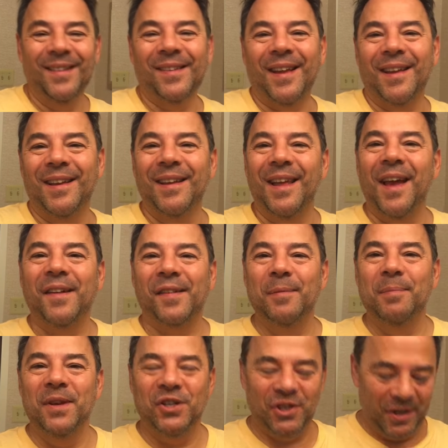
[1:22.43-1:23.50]
it's like an
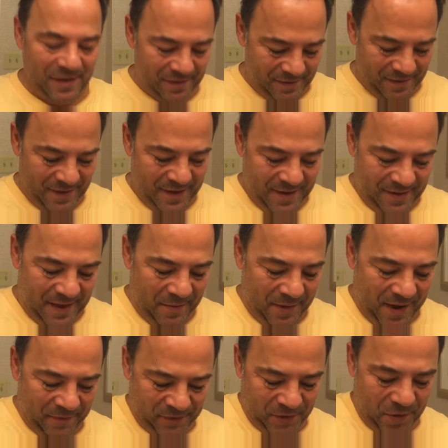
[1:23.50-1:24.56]
exhibition that we
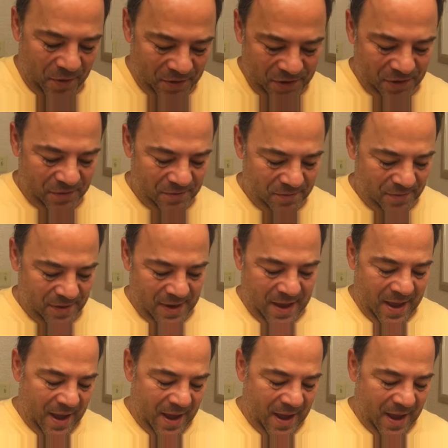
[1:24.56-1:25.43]
have to go to,